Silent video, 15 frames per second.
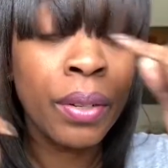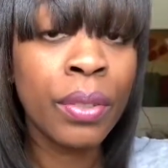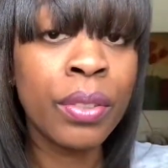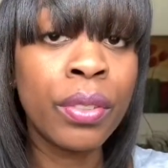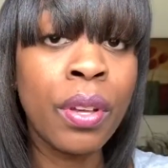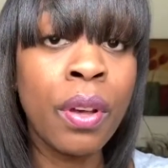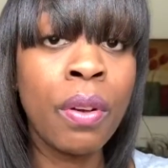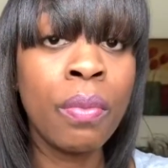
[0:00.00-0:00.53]

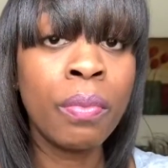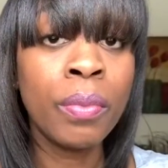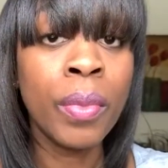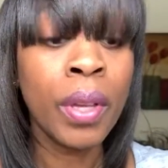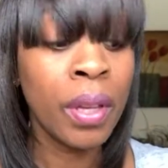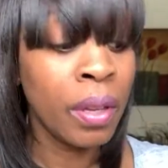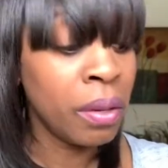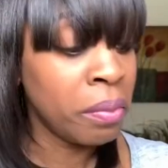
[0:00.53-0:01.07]
So
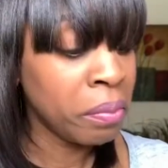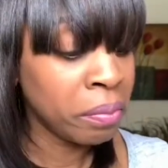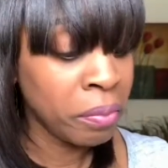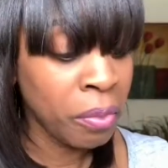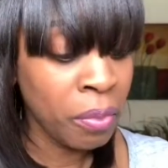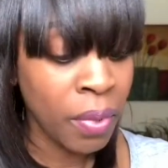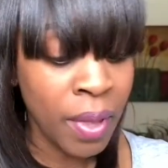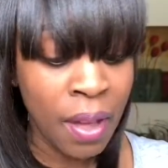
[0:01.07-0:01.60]

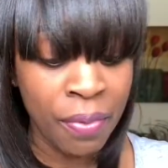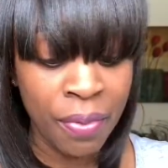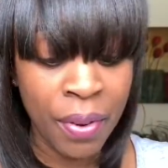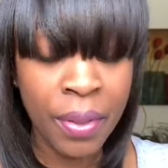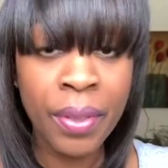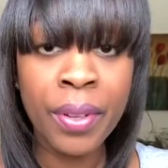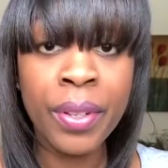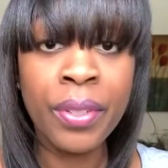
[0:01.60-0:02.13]
without
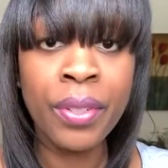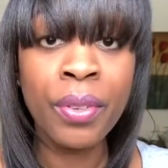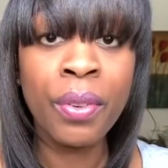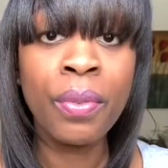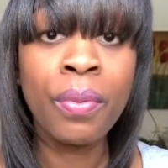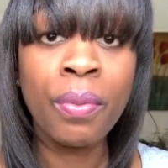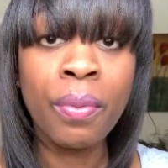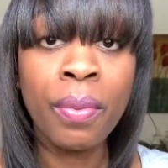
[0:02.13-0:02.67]
further
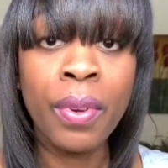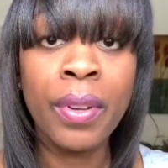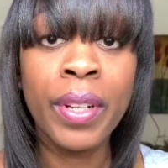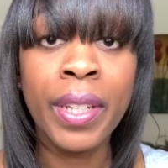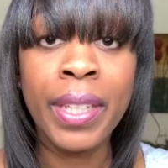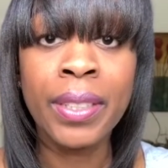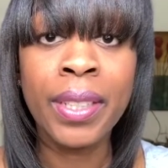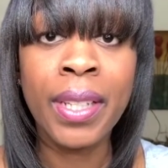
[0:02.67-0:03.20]
ado, we're going to
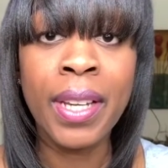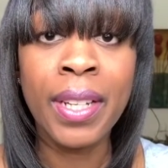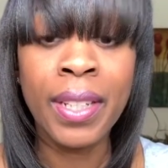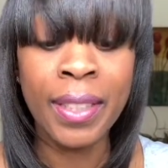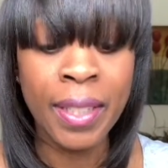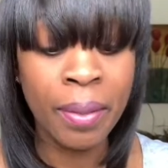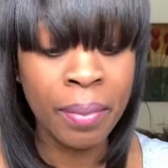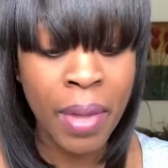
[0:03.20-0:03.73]
get to
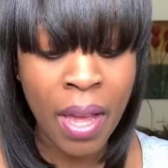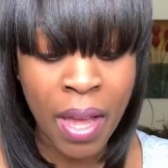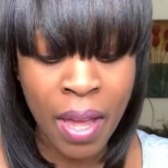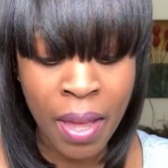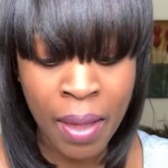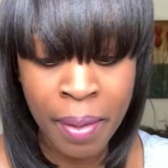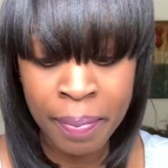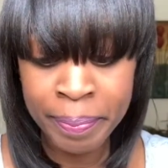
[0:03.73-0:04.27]
cutting
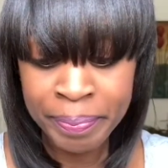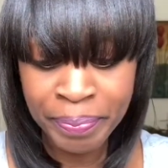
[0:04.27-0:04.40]
them.